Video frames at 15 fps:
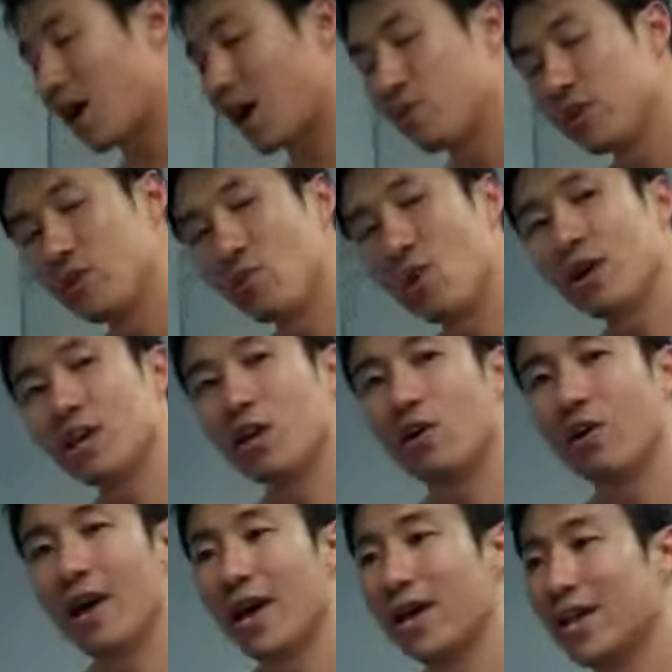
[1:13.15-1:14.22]
you wanna go
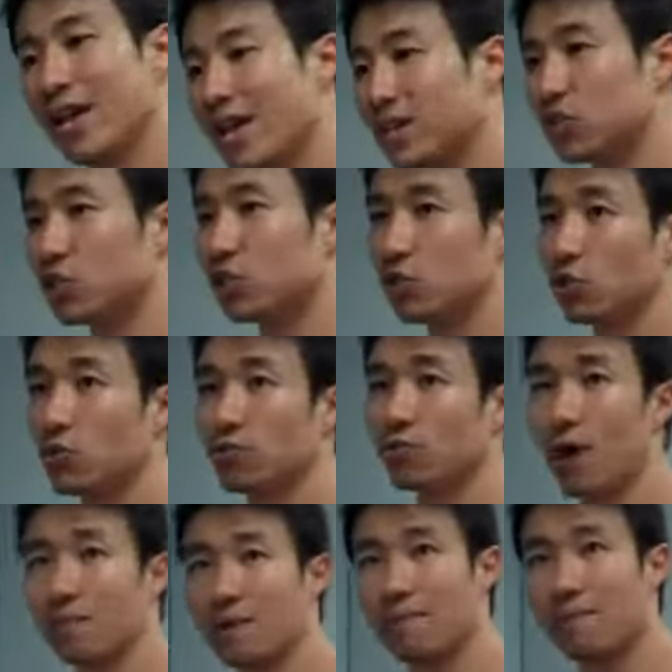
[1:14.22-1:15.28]
ahead and do
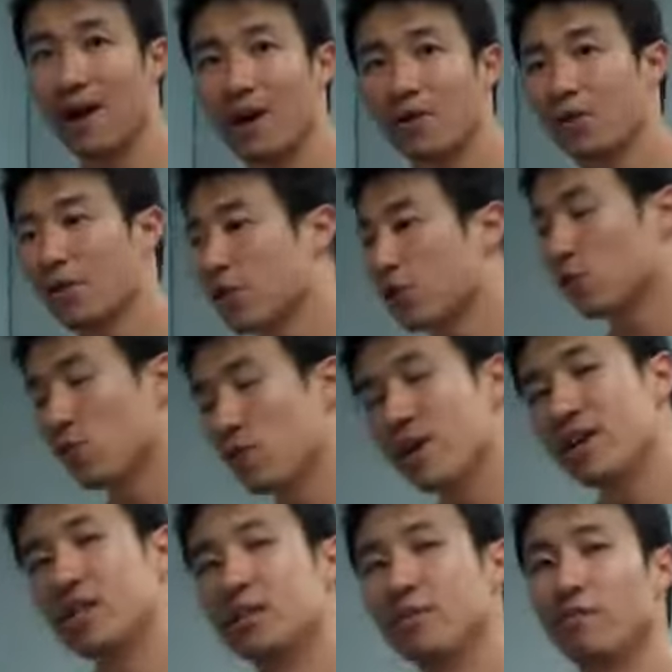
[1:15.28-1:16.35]
probably about 3
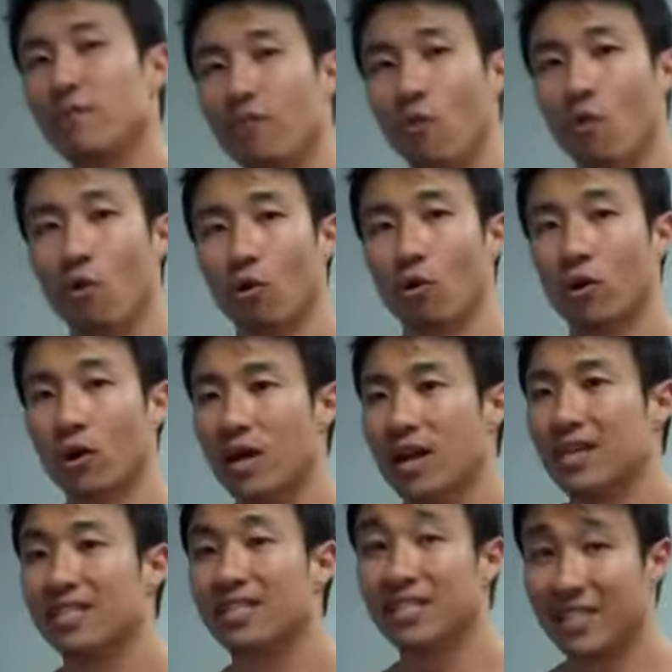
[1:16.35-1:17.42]
to 4
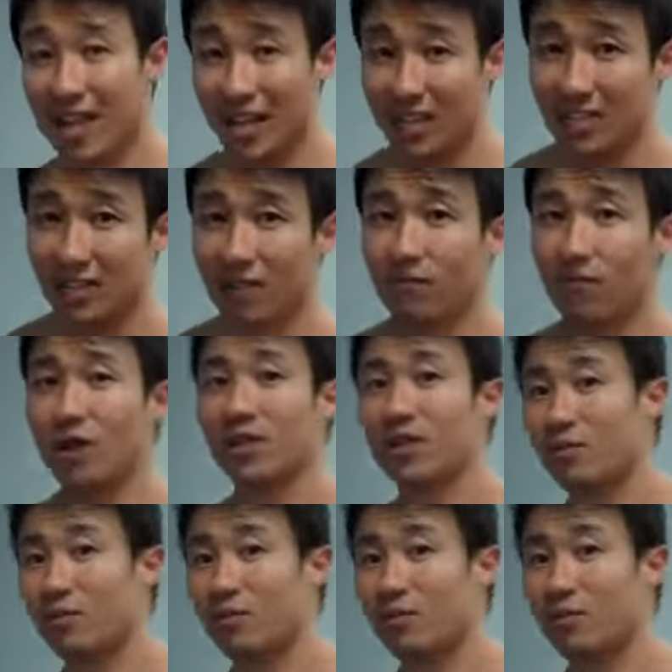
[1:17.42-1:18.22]
sets of running the